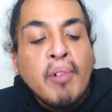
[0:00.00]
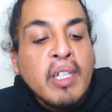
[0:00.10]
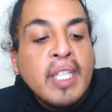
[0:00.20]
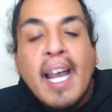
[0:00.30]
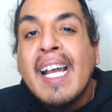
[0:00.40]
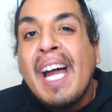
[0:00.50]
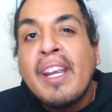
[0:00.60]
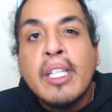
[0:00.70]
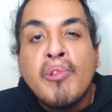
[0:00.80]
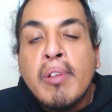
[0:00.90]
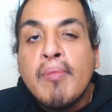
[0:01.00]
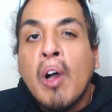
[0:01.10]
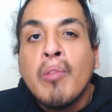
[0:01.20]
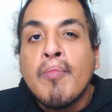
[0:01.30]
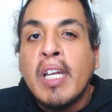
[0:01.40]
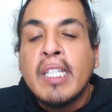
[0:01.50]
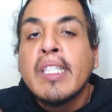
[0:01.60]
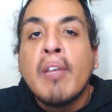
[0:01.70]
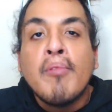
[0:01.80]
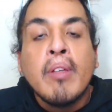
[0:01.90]
I want to say I got it in 3 volumes, but I
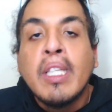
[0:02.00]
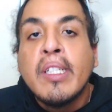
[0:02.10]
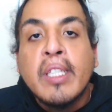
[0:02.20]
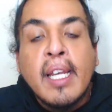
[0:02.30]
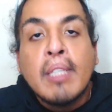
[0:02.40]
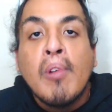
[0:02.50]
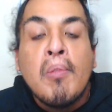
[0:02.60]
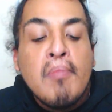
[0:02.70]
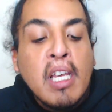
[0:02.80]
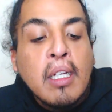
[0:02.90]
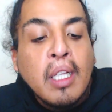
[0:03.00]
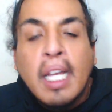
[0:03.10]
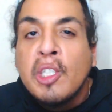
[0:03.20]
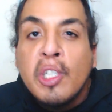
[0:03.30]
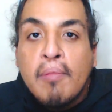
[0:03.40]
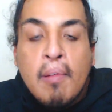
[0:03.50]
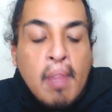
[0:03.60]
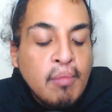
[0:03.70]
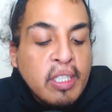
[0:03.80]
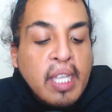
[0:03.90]
think they re-released it as one big collection, if I'm
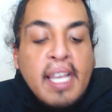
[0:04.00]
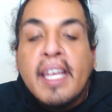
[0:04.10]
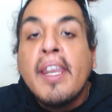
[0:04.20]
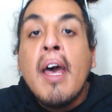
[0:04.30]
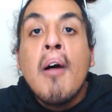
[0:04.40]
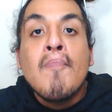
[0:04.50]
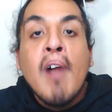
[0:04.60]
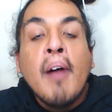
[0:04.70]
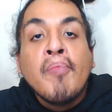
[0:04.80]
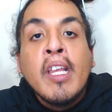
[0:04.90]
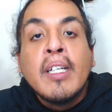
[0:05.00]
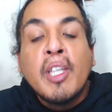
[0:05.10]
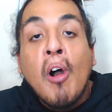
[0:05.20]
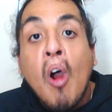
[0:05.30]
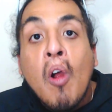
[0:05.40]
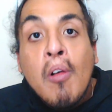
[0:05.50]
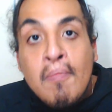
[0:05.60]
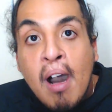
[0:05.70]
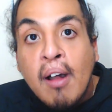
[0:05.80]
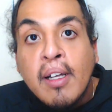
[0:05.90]
not mistaken. But it's a horror
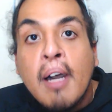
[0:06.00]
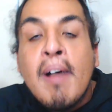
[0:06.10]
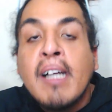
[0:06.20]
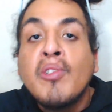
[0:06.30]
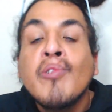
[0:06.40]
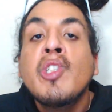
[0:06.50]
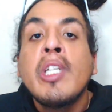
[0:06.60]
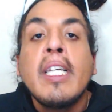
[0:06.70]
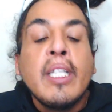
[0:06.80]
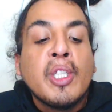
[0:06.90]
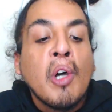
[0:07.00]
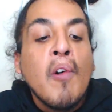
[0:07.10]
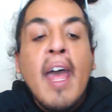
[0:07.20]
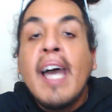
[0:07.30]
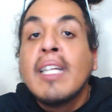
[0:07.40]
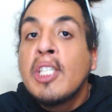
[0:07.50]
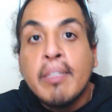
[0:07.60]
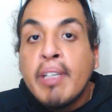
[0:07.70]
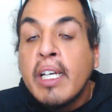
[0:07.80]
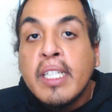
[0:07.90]
manga by Junji Ito. And
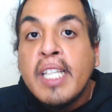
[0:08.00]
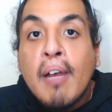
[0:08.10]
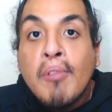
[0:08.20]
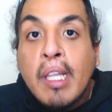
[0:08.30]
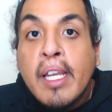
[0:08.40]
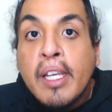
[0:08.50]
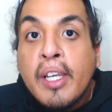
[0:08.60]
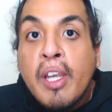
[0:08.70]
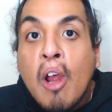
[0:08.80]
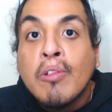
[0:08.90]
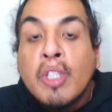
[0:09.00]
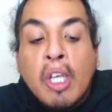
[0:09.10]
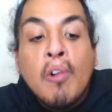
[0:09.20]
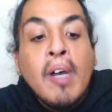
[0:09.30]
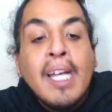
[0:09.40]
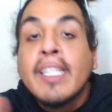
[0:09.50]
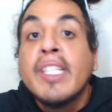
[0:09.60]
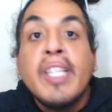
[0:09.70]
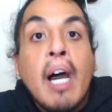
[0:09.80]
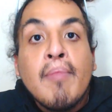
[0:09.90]
just because it's not related to Naruto,
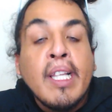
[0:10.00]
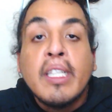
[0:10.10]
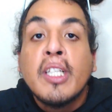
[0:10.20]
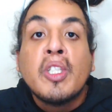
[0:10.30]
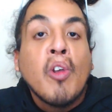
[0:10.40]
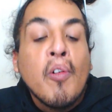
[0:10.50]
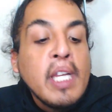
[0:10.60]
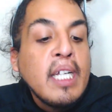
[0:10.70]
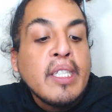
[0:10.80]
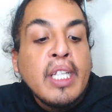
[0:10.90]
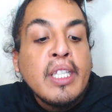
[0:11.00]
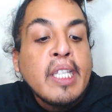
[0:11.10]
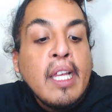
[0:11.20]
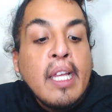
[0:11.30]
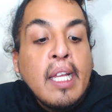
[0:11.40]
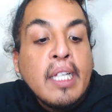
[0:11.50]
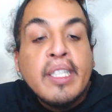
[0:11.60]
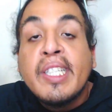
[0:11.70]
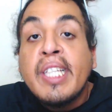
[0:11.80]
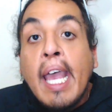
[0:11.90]
does not mean that this story isn't
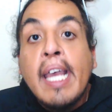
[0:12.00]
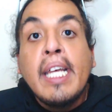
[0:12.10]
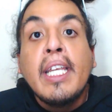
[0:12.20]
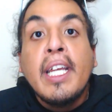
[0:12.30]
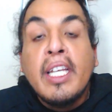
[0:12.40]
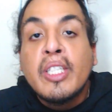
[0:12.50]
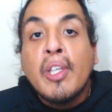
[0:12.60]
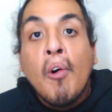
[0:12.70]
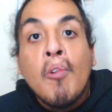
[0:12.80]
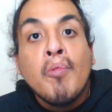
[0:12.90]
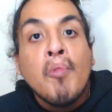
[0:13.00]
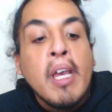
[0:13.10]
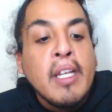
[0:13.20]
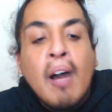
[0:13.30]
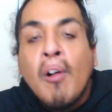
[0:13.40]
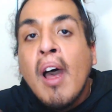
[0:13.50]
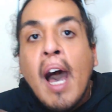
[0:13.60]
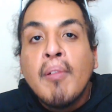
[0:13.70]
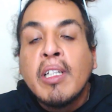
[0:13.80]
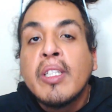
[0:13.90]
insane in its own way. Now,
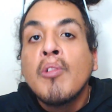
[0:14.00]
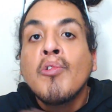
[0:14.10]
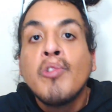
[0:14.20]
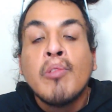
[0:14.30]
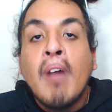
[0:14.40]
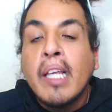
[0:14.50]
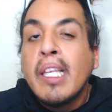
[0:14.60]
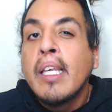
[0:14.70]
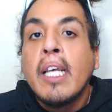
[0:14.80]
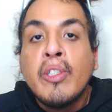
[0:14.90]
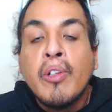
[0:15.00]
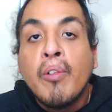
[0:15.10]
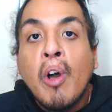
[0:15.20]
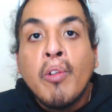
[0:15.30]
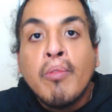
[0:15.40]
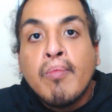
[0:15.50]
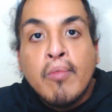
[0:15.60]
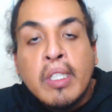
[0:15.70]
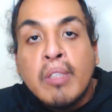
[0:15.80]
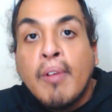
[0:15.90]
obviously, Uzumaki, in case you don't know,
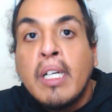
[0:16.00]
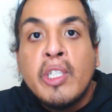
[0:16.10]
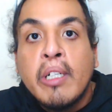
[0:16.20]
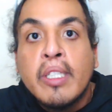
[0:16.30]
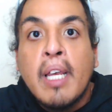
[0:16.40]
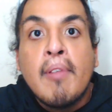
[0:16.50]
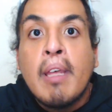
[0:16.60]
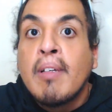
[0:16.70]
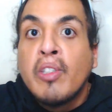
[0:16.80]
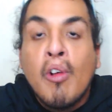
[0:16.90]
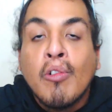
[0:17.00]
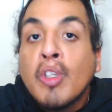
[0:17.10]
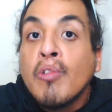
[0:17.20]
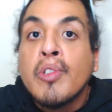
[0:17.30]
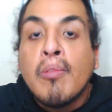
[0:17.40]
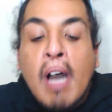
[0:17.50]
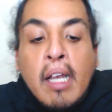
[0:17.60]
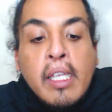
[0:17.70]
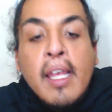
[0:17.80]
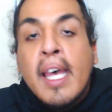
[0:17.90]
the reason why I share the same name as Naruto
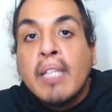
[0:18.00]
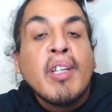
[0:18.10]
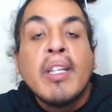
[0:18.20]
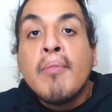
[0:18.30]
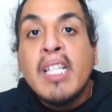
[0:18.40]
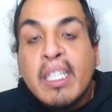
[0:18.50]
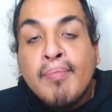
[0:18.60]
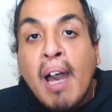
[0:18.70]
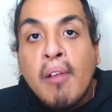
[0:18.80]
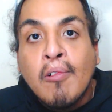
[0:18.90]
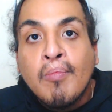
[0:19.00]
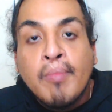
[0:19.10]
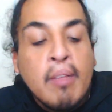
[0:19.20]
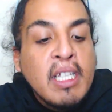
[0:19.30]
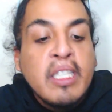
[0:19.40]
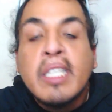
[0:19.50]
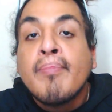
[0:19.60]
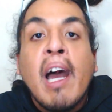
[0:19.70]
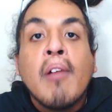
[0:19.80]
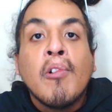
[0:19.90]
Uzumaki is because it means spiral. It means
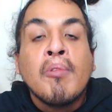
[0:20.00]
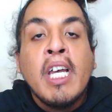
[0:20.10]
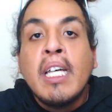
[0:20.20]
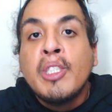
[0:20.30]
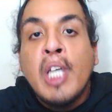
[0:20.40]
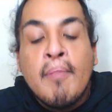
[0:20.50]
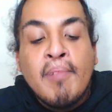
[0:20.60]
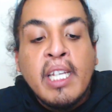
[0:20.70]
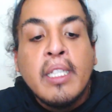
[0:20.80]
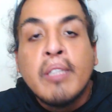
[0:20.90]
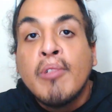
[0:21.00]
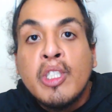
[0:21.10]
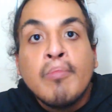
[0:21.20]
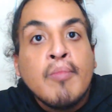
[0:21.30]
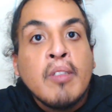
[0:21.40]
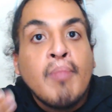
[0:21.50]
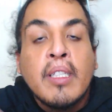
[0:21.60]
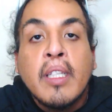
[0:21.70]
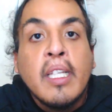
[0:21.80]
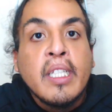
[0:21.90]
spiral in Japanese, which
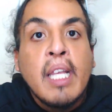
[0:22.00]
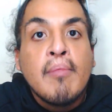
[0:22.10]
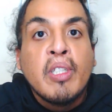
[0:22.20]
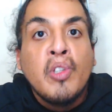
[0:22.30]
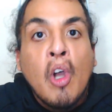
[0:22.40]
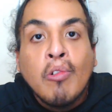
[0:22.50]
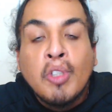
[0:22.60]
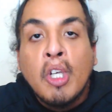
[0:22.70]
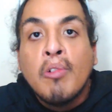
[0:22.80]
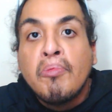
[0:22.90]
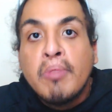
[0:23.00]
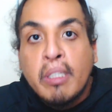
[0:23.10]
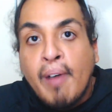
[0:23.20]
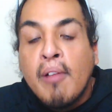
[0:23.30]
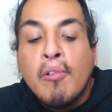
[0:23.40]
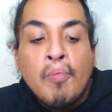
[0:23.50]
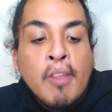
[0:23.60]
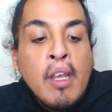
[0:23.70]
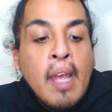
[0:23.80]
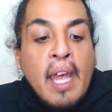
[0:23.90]
basically his name is Naruto Spiral,
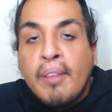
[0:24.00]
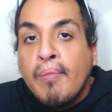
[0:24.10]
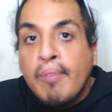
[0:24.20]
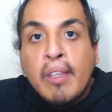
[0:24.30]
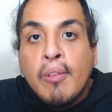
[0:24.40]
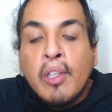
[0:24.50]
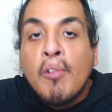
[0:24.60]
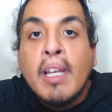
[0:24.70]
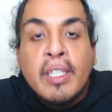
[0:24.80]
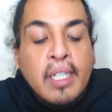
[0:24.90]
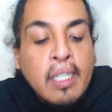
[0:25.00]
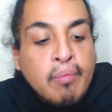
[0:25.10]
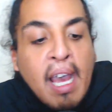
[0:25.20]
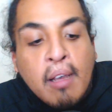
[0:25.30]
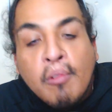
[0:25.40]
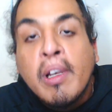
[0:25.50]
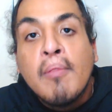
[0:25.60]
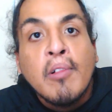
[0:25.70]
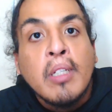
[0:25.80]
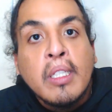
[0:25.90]
and the crescent in his back or
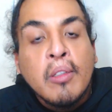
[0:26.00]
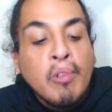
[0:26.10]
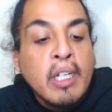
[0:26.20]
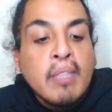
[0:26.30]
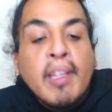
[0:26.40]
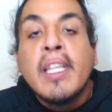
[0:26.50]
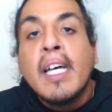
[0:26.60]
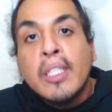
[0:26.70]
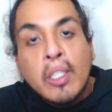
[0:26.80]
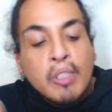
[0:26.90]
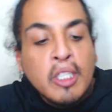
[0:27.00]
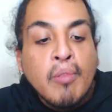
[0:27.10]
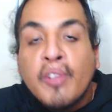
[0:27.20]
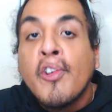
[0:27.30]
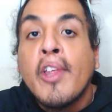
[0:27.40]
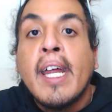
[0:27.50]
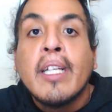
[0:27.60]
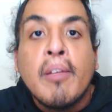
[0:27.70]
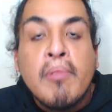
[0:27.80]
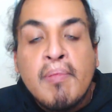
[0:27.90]
whatever is what explained that. So just want to throw that
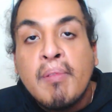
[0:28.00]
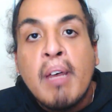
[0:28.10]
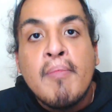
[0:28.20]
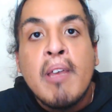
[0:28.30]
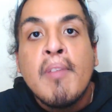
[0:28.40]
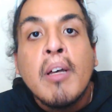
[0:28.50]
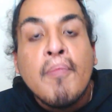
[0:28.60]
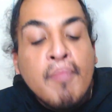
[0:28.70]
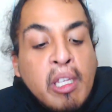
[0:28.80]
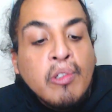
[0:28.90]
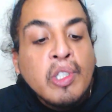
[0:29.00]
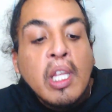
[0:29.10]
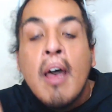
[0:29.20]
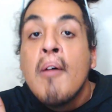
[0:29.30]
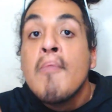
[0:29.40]
out there for people that may have been confused.